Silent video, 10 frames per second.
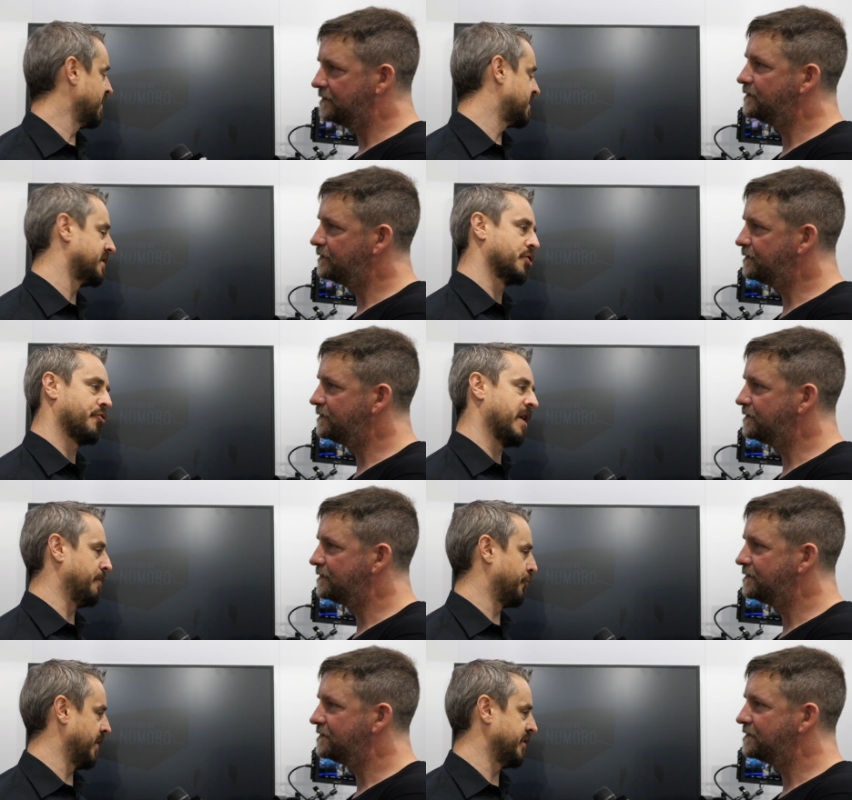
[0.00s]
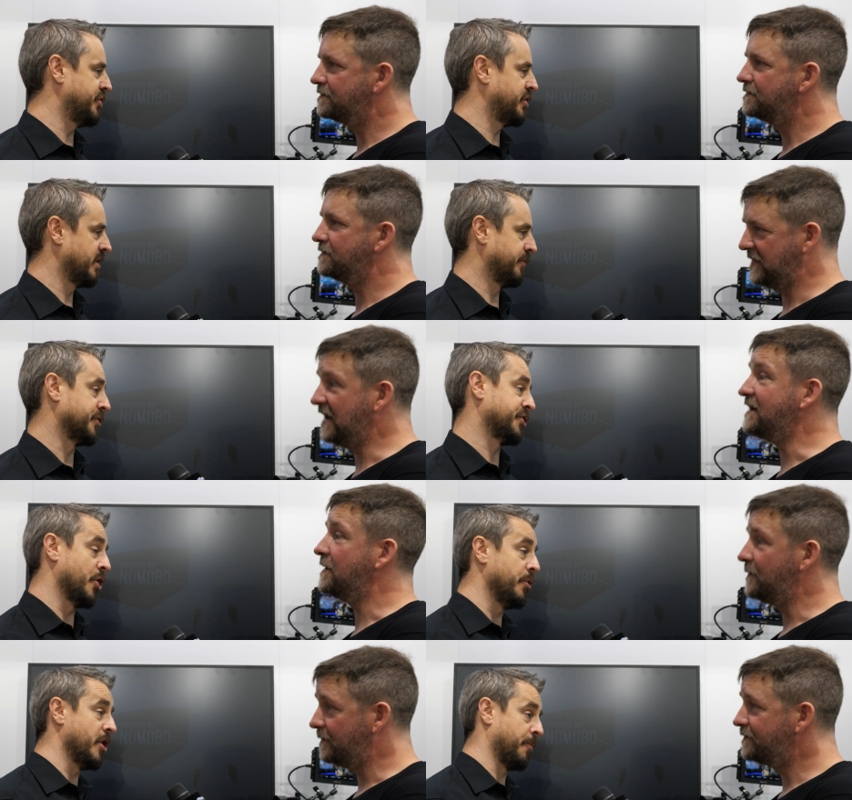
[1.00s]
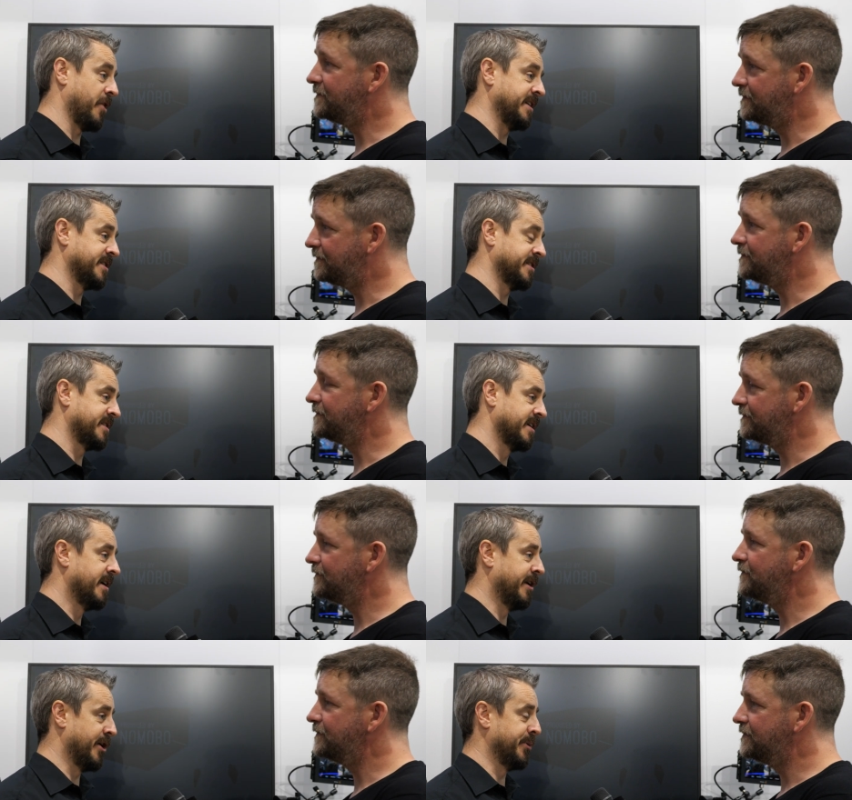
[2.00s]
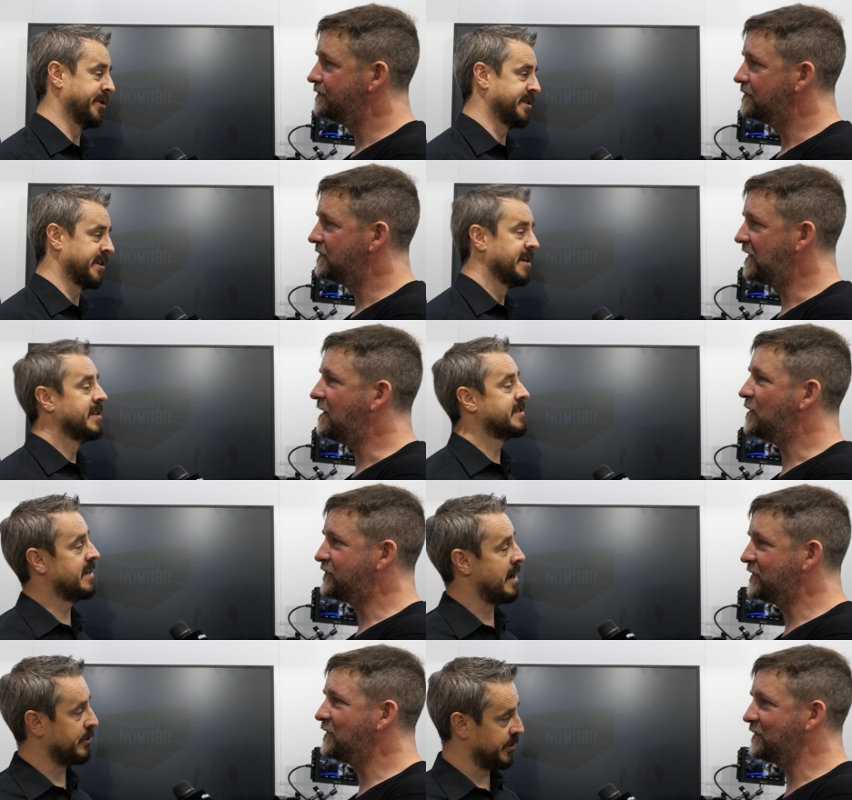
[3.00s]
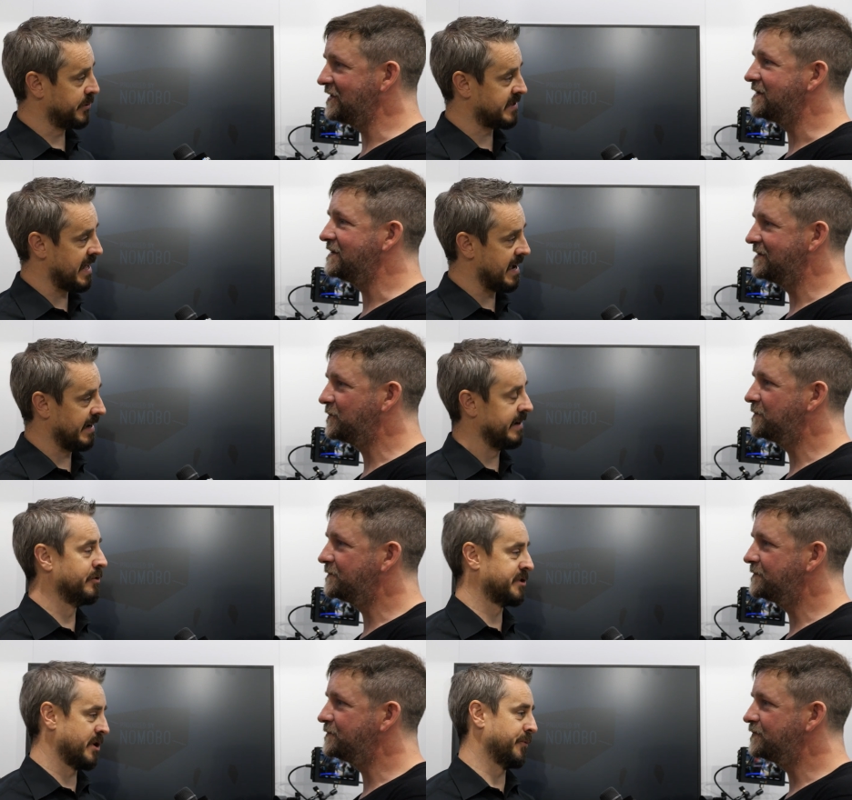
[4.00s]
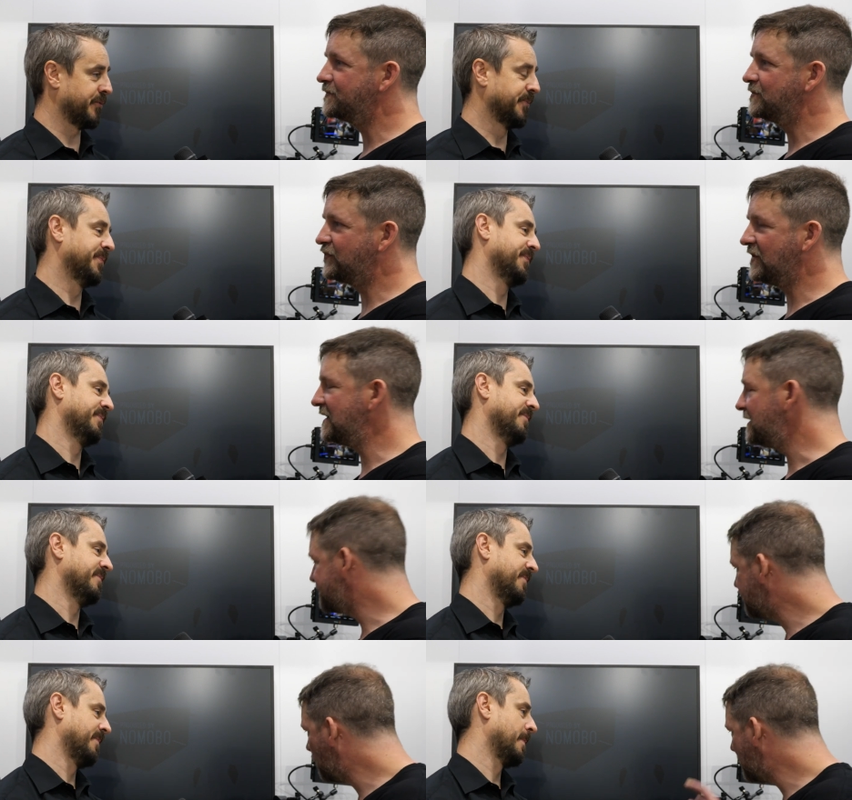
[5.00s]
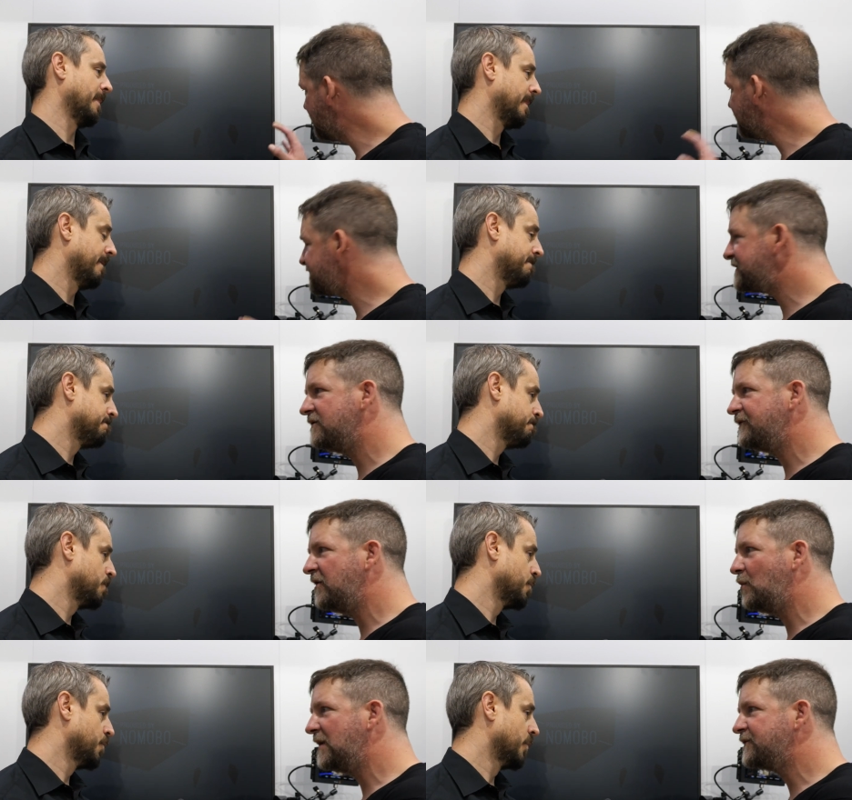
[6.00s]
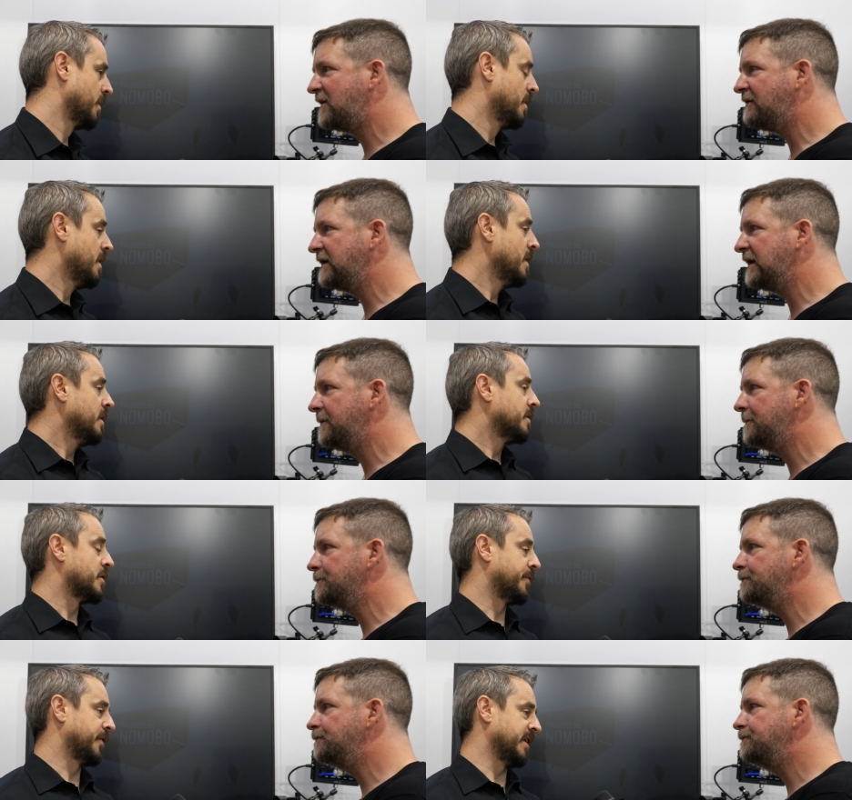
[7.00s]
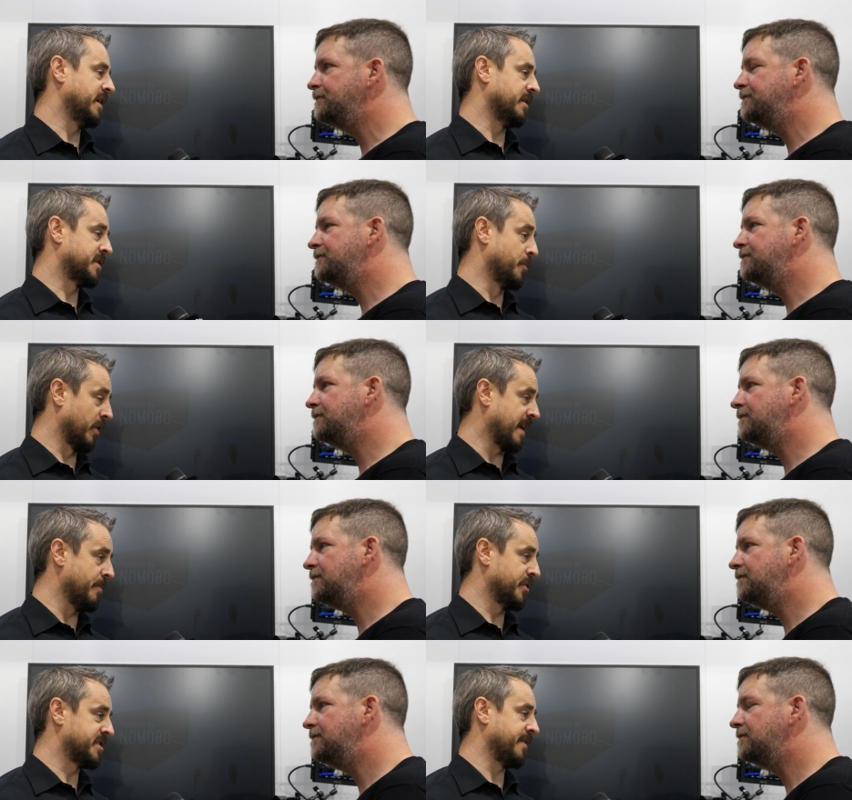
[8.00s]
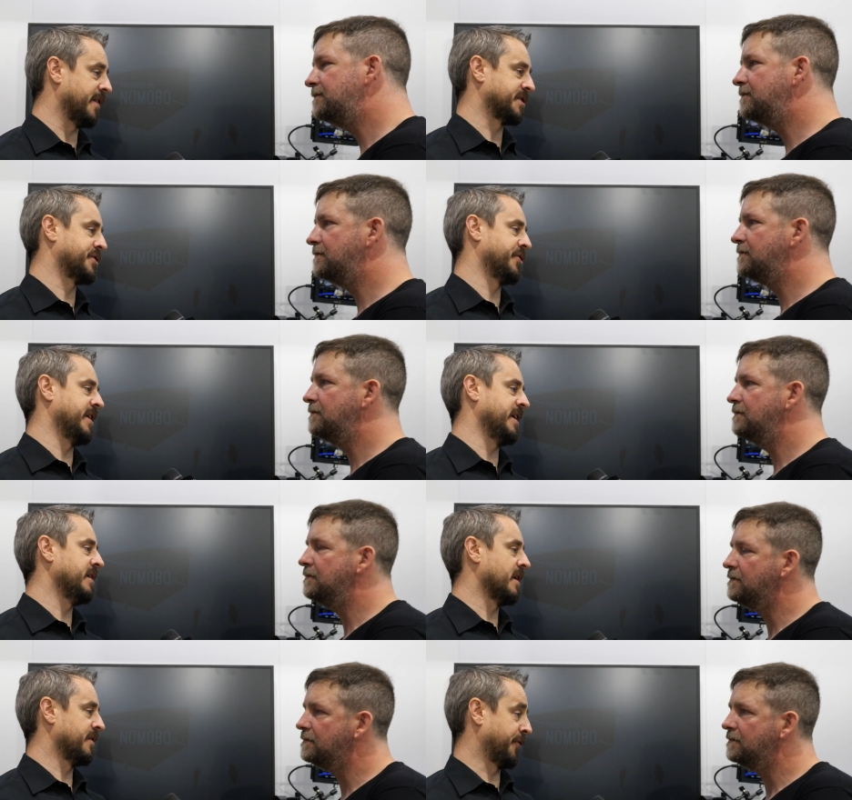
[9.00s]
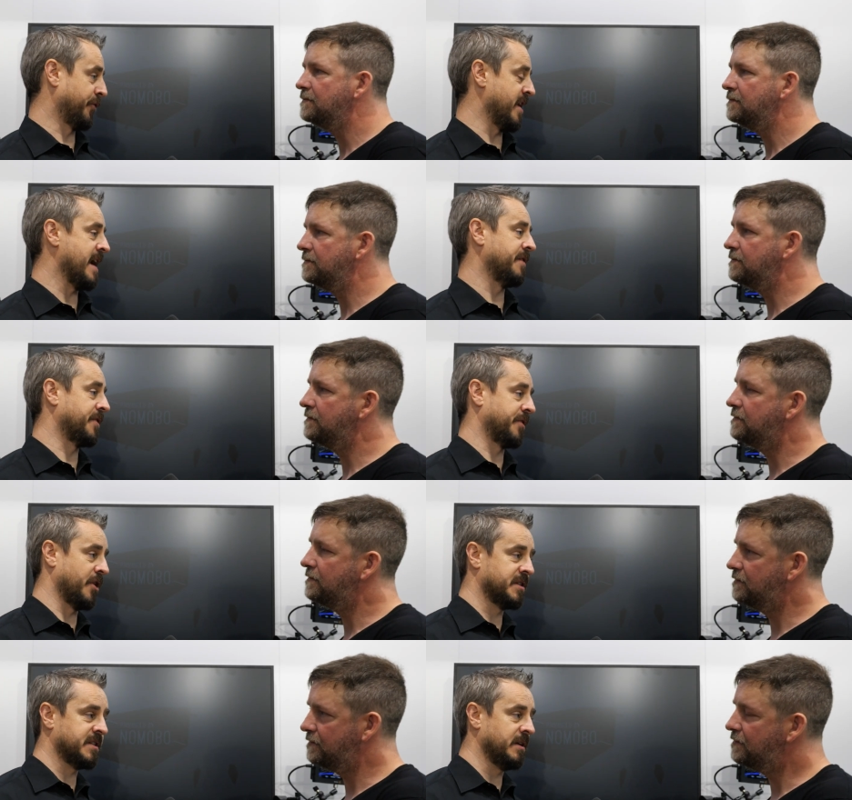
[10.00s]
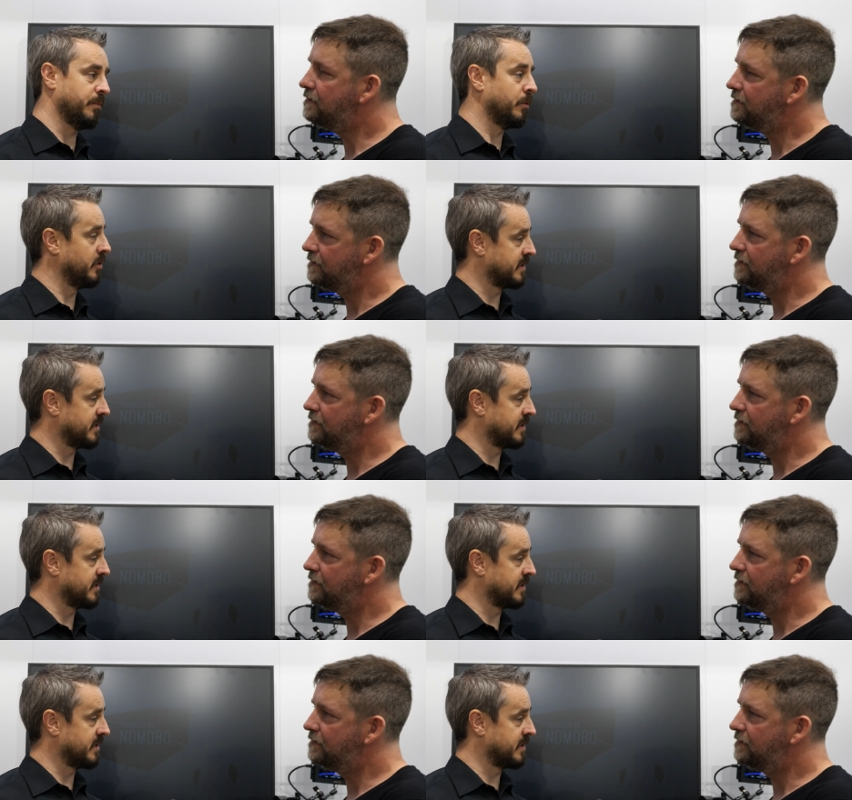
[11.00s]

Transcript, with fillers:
Speaker 1: And this is a great bridge for yeah. Sony operators and owners yeah, to now use that in Resolve.
Speaker 2: Brilliant. So when did you say the firmwares were out again?
Speaker 1: So for the smaller cameras, the FX3, the 3A and 30, we'll